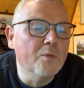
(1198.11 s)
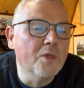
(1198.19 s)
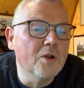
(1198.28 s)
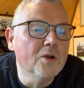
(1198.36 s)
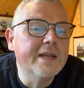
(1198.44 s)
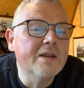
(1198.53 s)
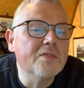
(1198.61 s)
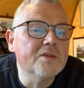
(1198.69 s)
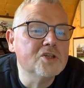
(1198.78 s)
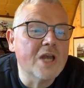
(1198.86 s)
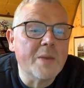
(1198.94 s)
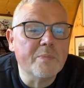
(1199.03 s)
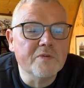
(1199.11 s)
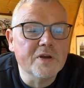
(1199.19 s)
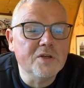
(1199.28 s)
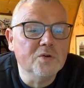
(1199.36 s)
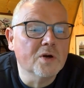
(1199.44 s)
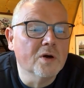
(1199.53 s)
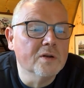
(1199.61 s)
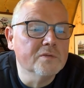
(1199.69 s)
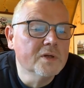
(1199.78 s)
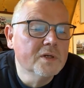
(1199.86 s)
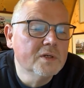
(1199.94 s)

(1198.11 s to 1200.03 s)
Although looking at the shape of it, you're kind of